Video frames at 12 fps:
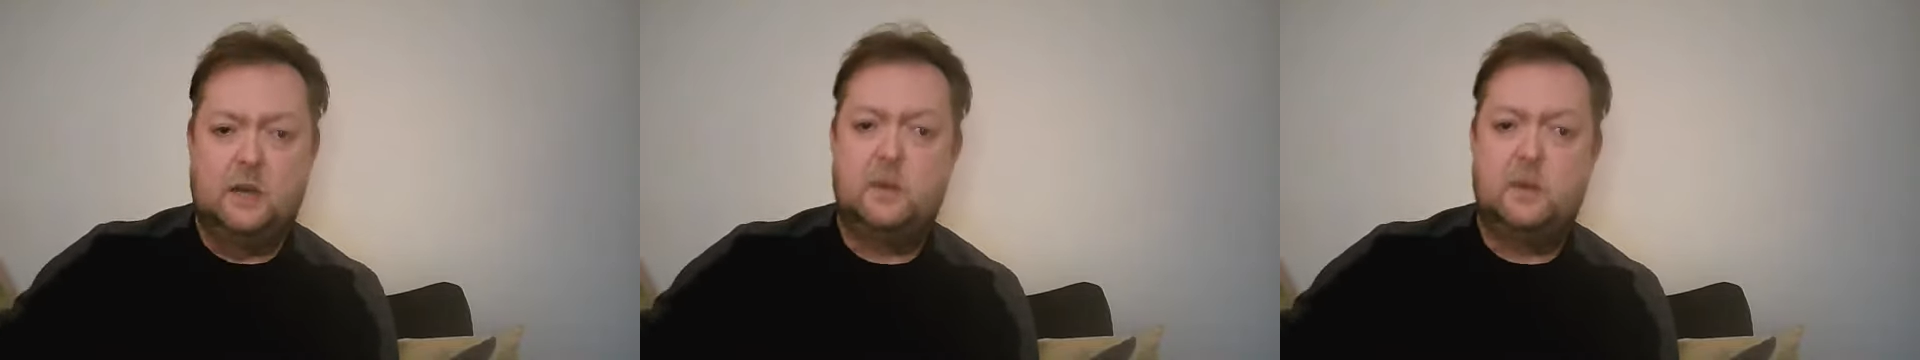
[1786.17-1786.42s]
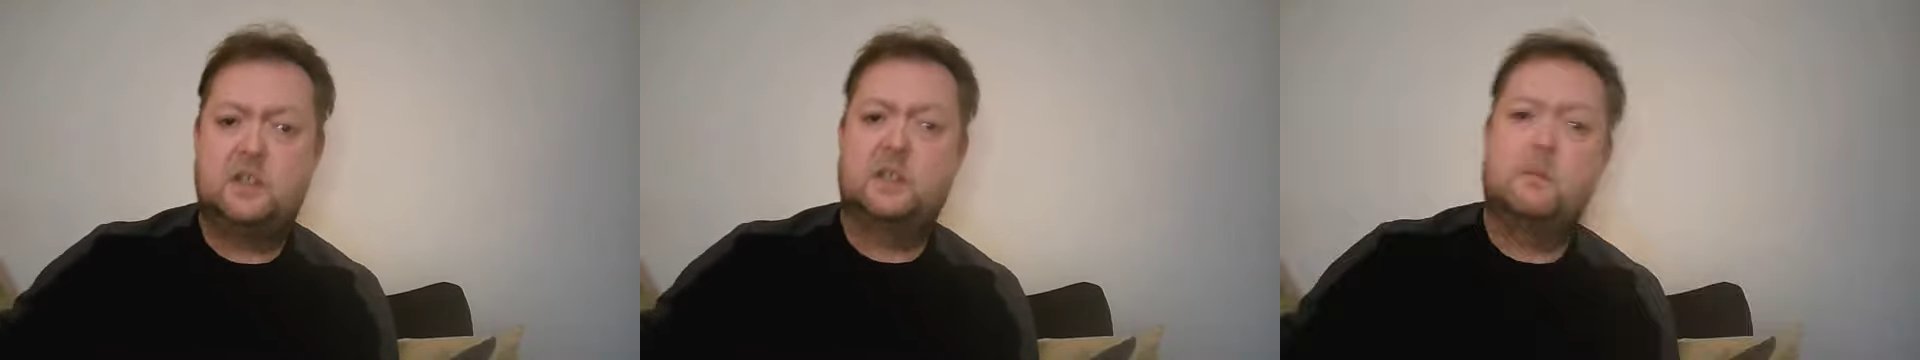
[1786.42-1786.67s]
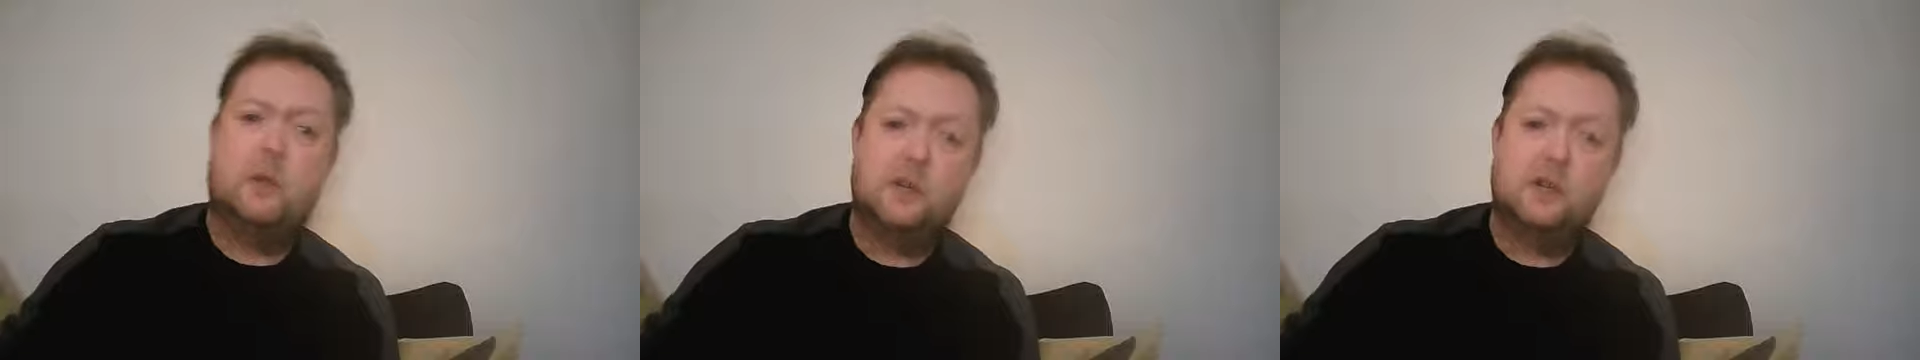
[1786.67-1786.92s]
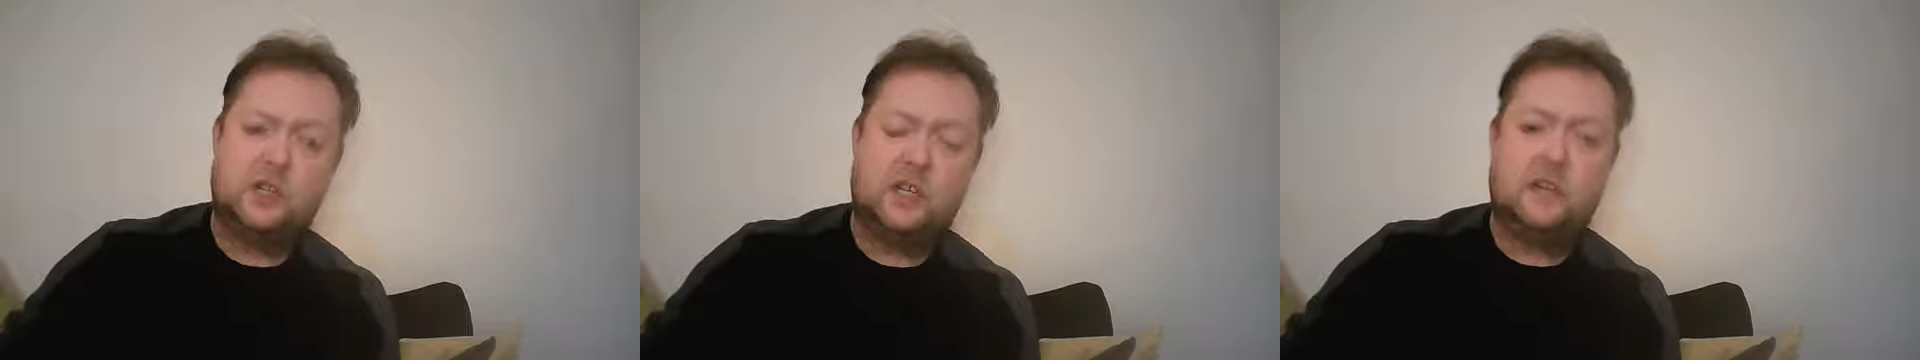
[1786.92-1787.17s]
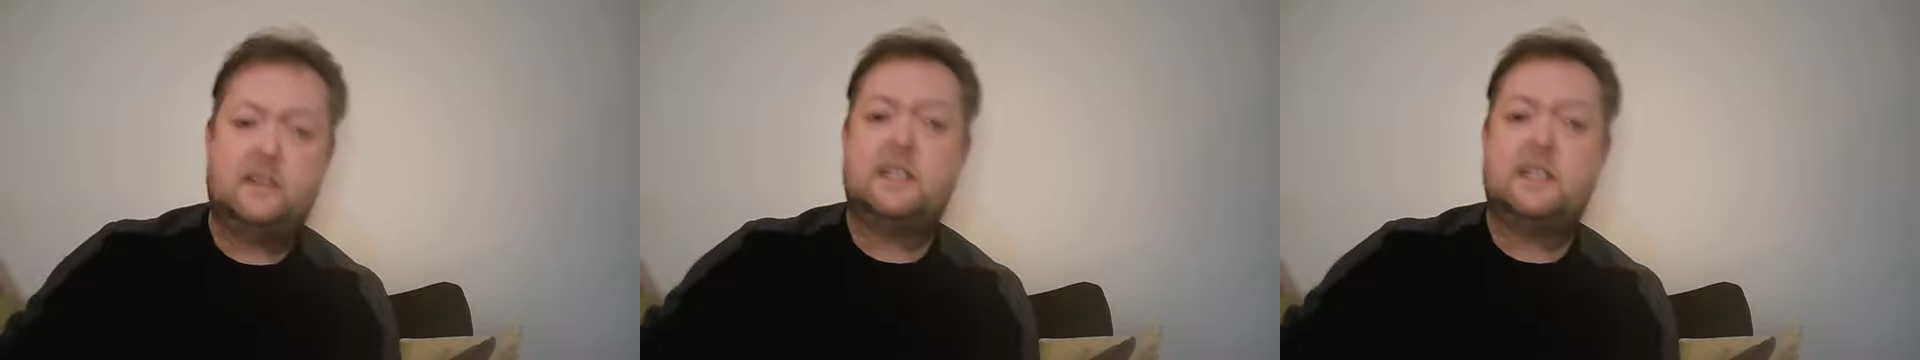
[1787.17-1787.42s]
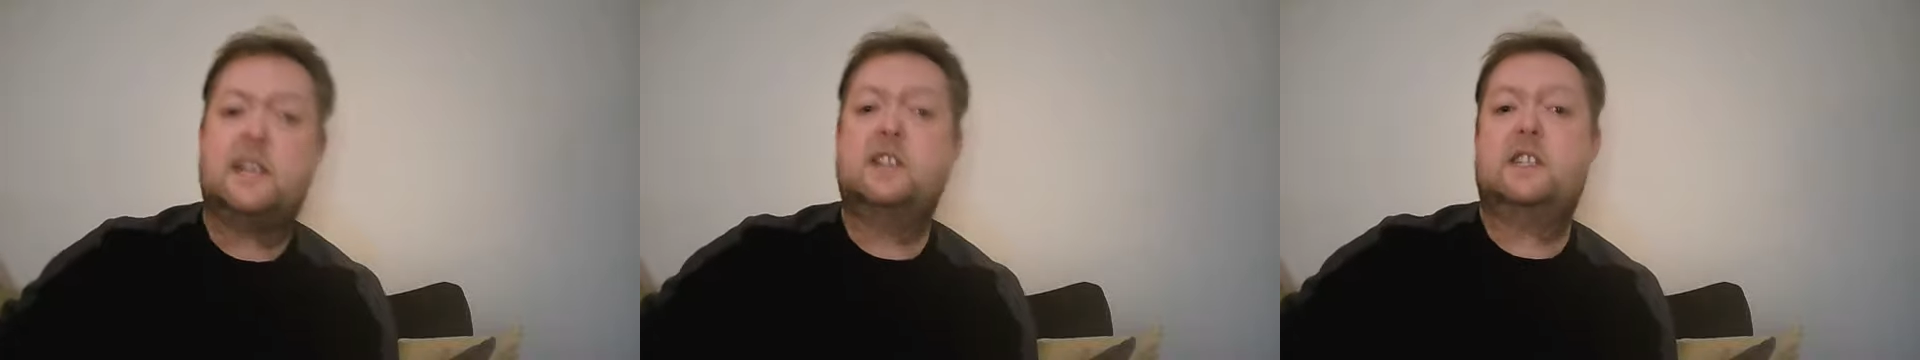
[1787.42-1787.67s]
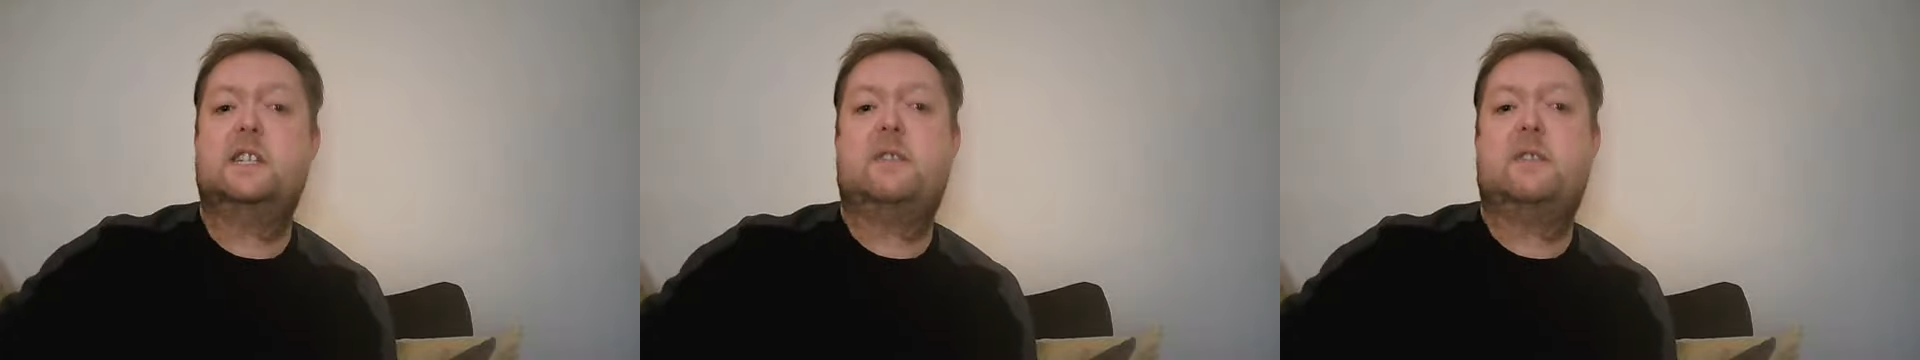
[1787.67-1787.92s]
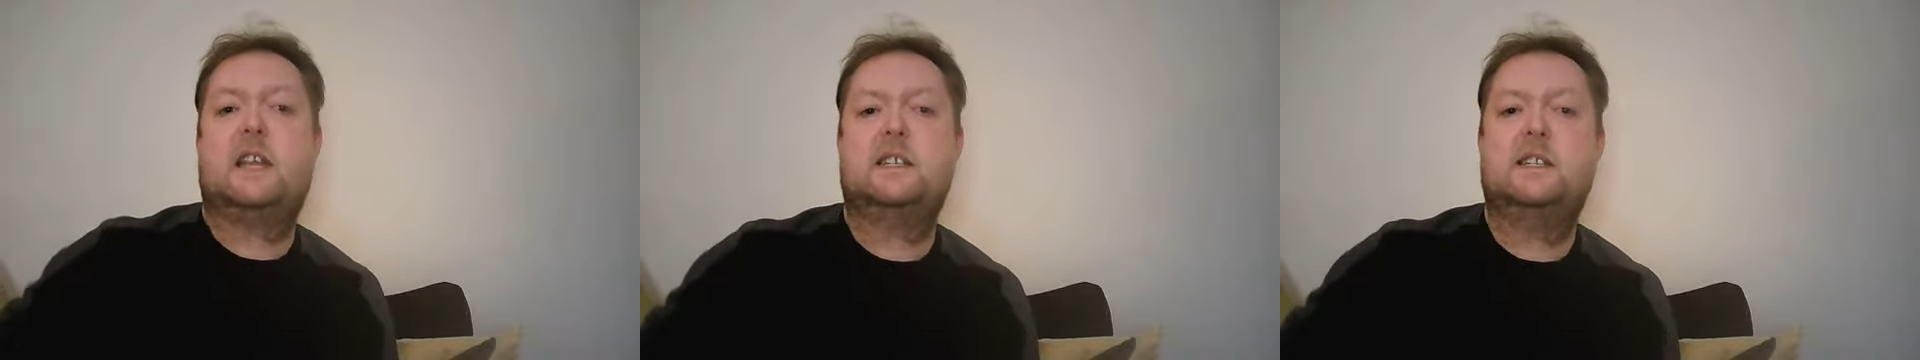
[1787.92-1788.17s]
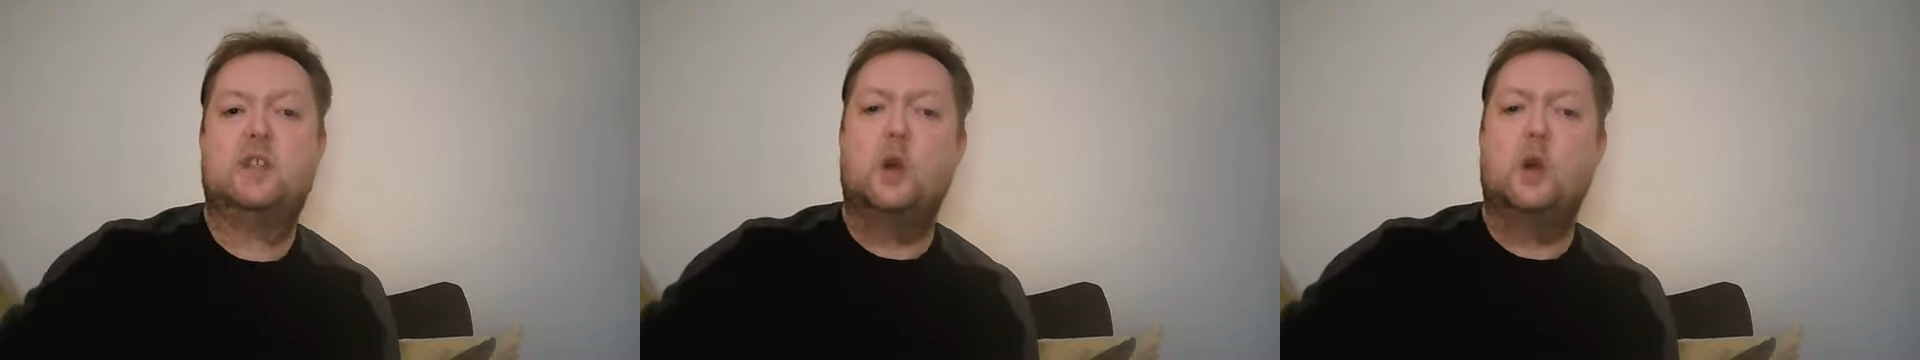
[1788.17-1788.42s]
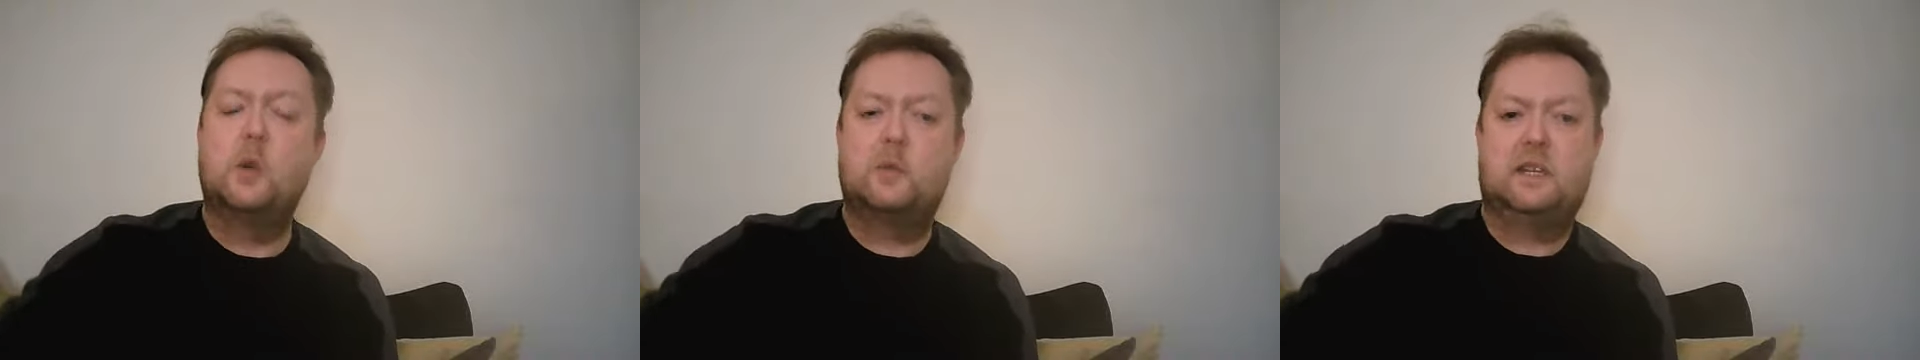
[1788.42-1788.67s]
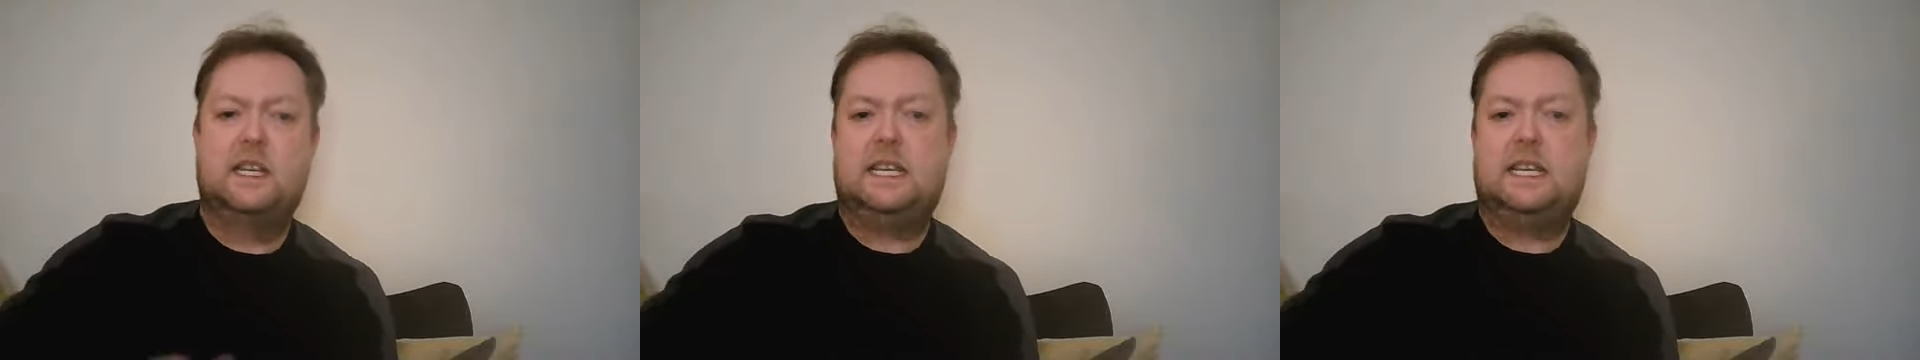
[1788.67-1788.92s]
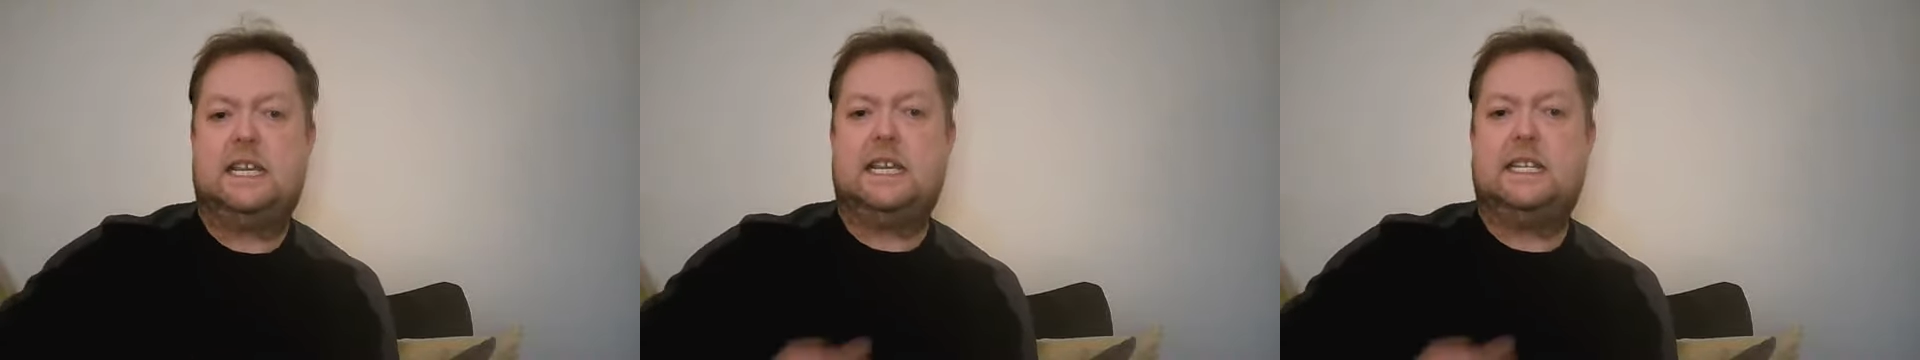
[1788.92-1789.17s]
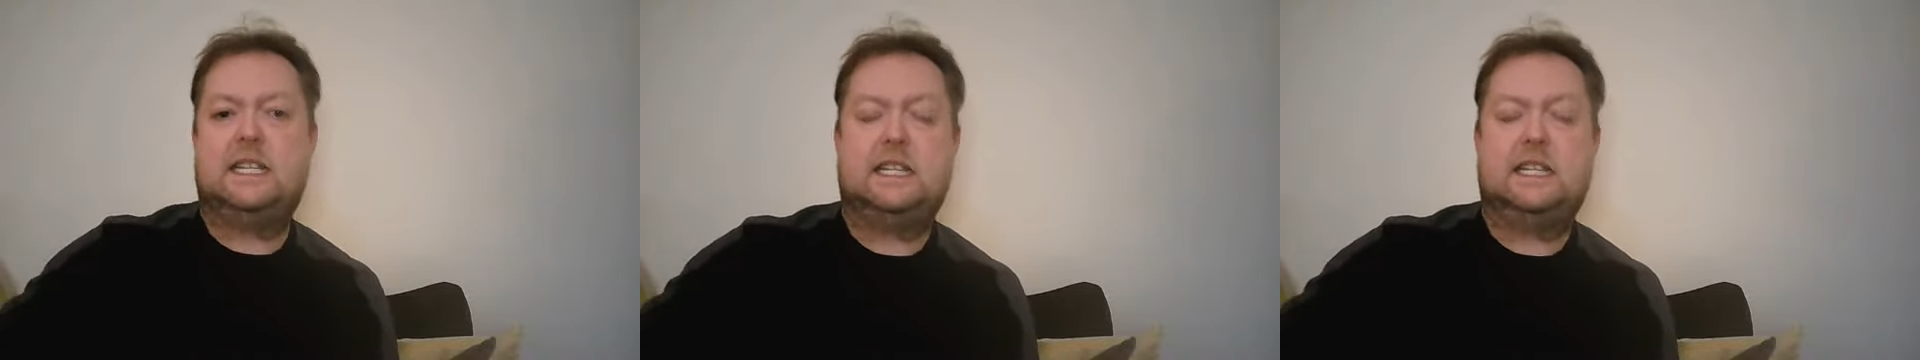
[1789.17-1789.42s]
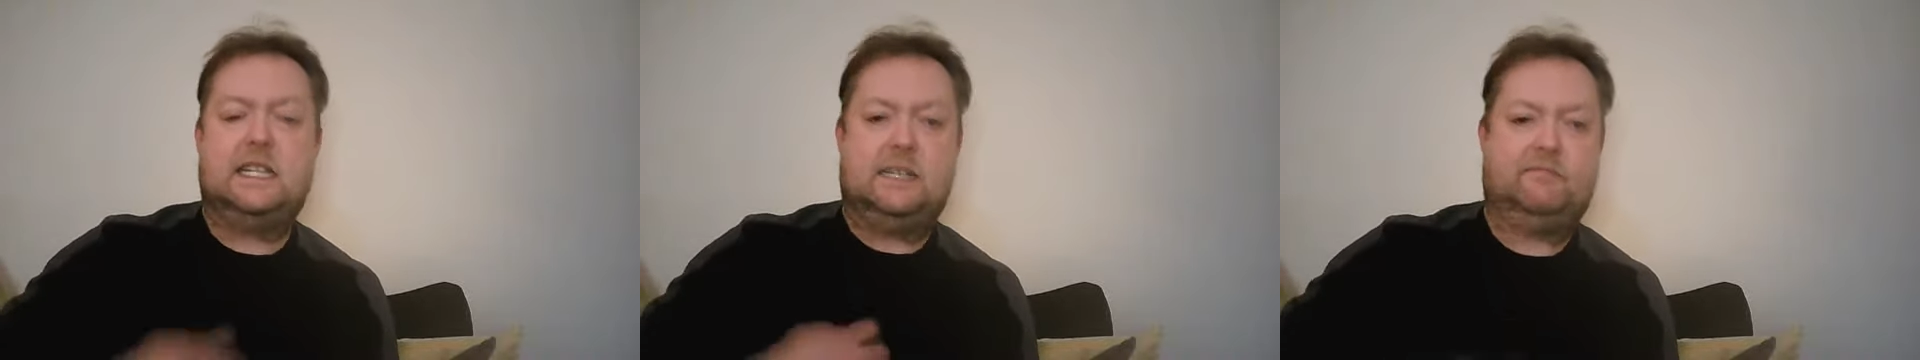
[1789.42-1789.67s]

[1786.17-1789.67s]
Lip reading: which is pushing the digestive acids up into the